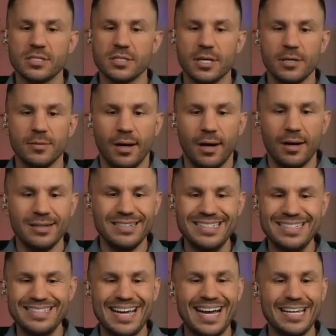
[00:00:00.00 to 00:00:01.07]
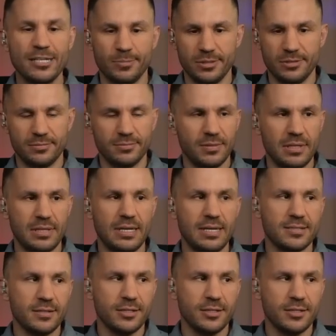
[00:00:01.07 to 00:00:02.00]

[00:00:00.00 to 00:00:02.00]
scheme. Undeniable that it's